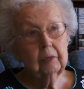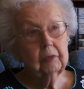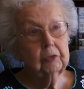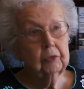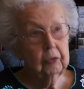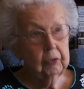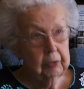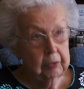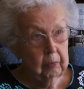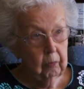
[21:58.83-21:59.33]

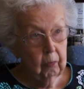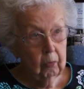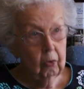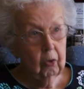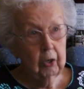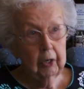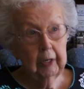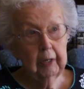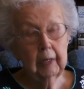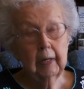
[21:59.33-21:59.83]
during the
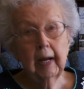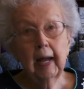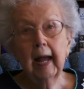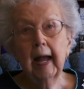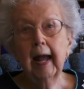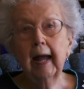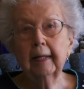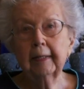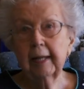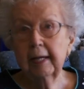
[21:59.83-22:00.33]
war.
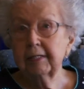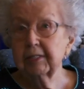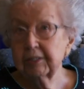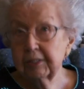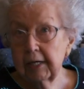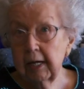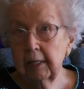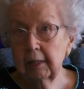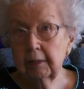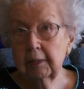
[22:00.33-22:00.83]
And they
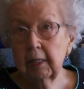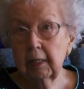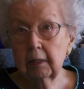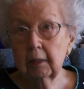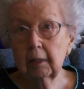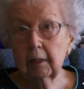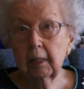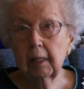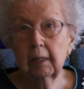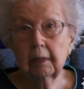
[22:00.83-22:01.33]
stayed
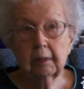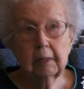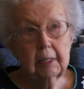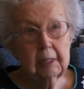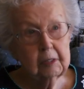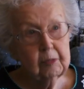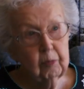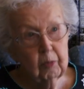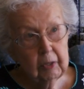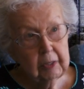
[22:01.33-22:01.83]
there in
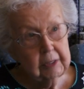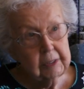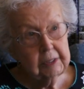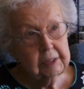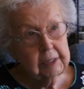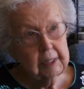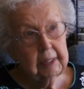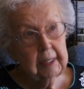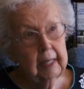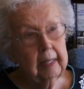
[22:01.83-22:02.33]
this Marin
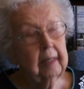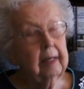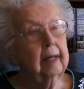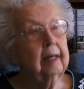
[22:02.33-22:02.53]
City.